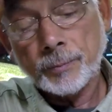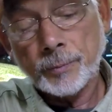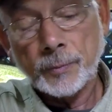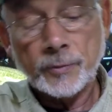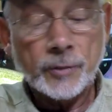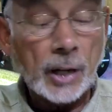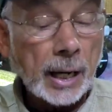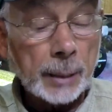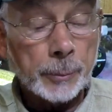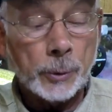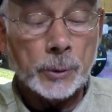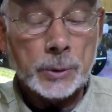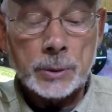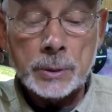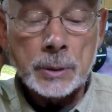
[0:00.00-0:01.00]

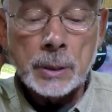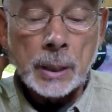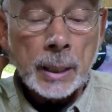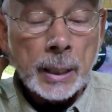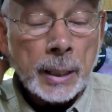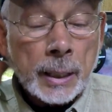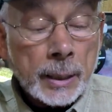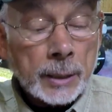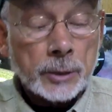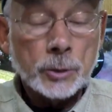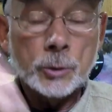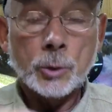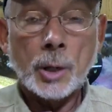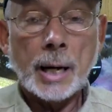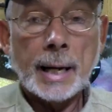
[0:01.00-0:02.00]
fibers,
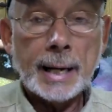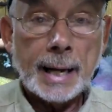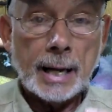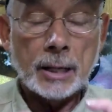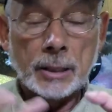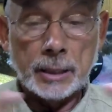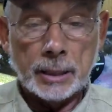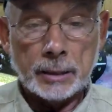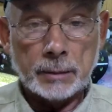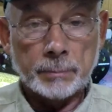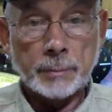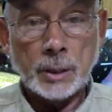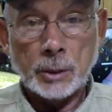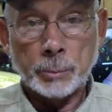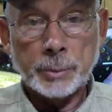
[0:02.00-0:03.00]
dry out, and
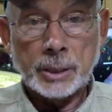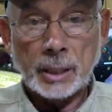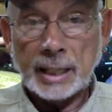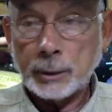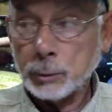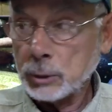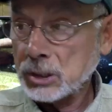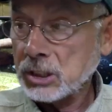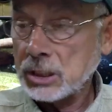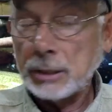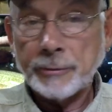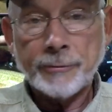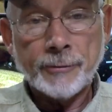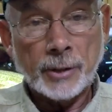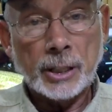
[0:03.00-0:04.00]
it'll be like real
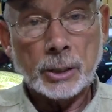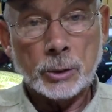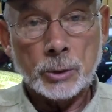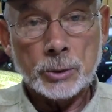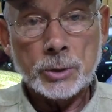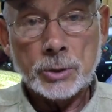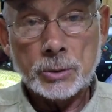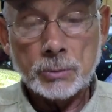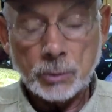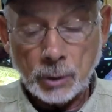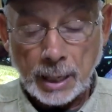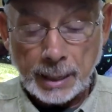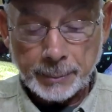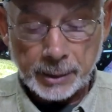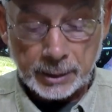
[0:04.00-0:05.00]
stiff fingers
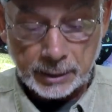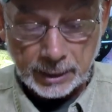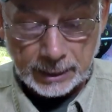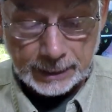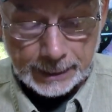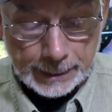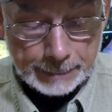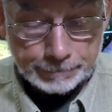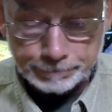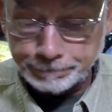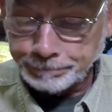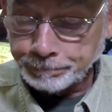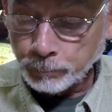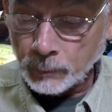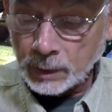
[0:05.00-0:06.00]
grabbing the
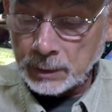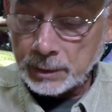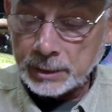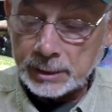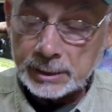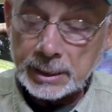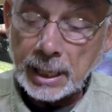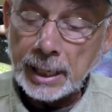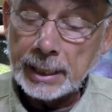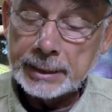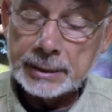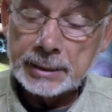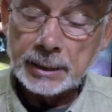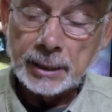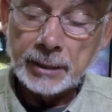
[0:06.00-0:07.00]

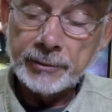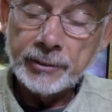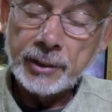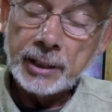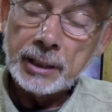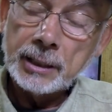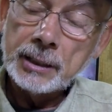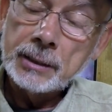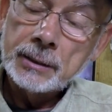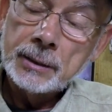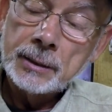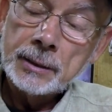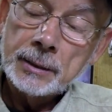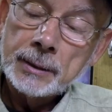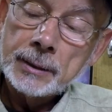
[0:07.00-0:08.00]
sides of the
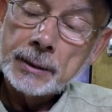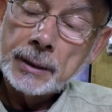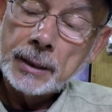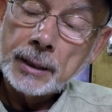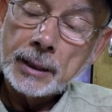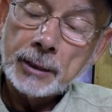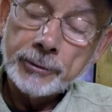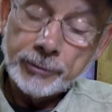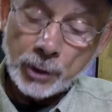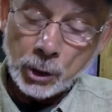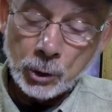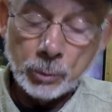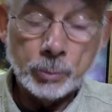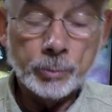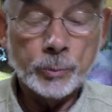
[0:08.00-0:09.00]

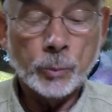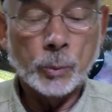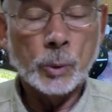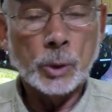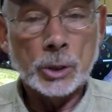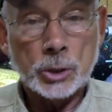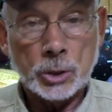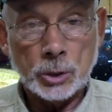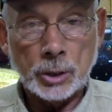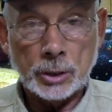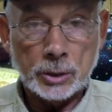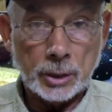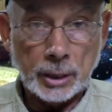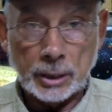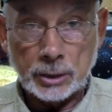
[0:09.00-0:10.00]
foam,
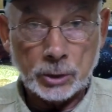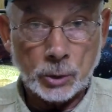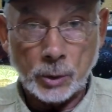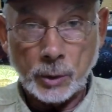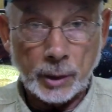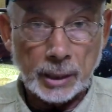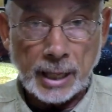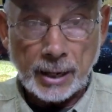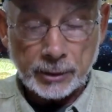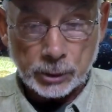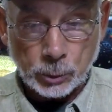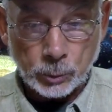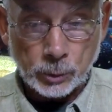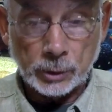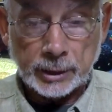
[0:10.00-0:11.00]
and it's going to allow it
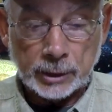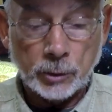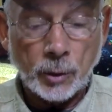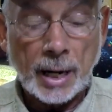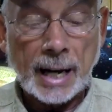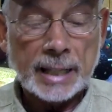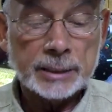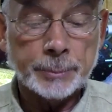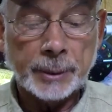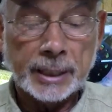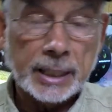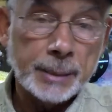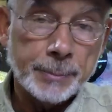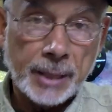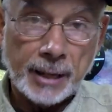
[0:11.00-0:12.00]
to really grasp and
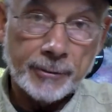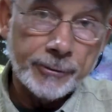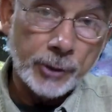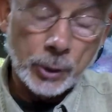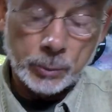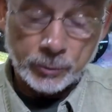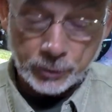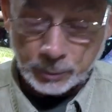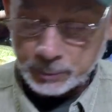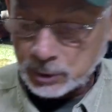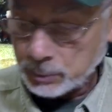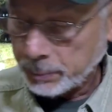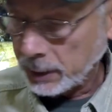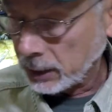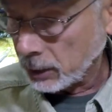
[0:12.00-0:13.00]
keep that foam from
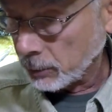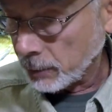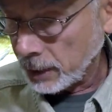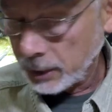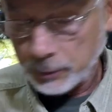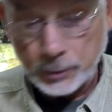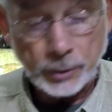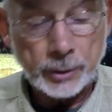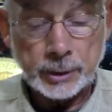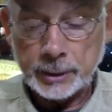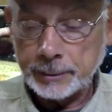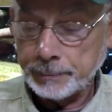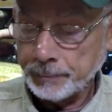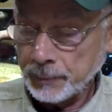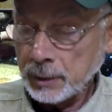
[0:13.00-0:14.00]
spinning around on
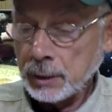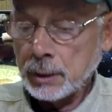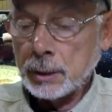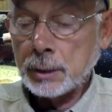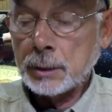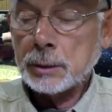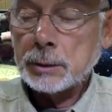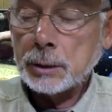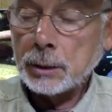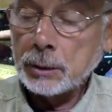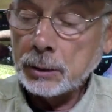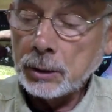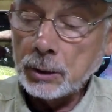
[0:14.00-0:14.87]
you. So you